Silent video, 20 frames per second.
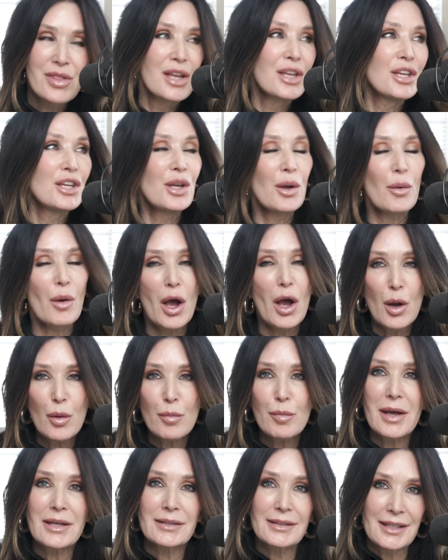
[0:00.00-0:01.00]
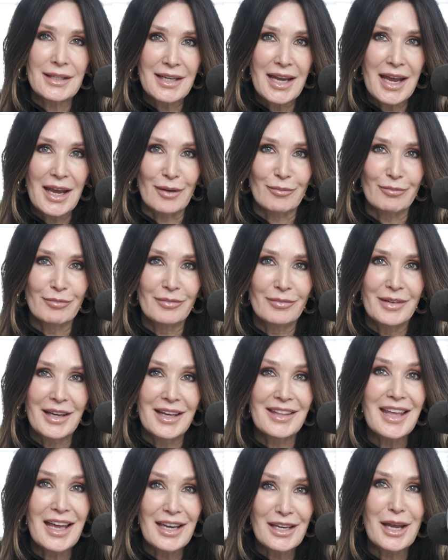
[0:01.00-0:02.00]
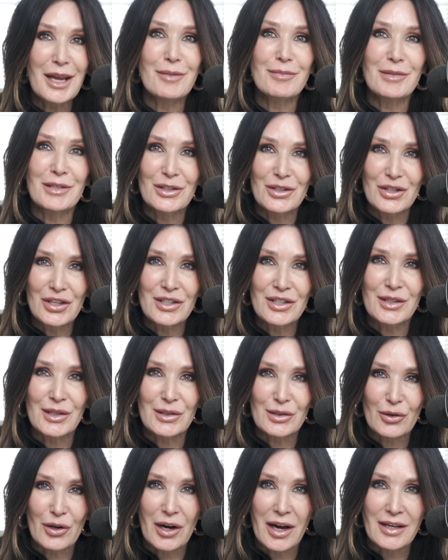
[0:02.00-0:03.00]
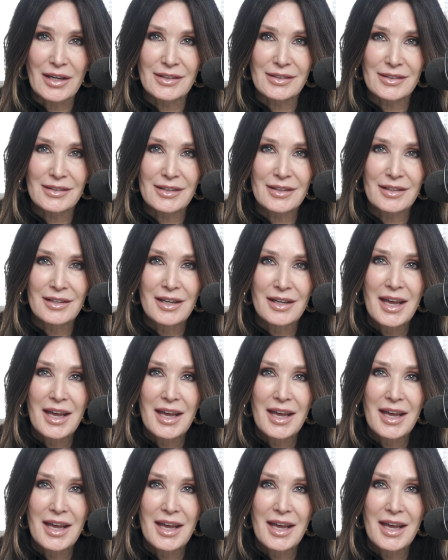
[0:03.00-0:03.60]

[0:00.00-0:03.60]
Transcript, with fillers: You know, hope has a name, and that name is Jesus Christ.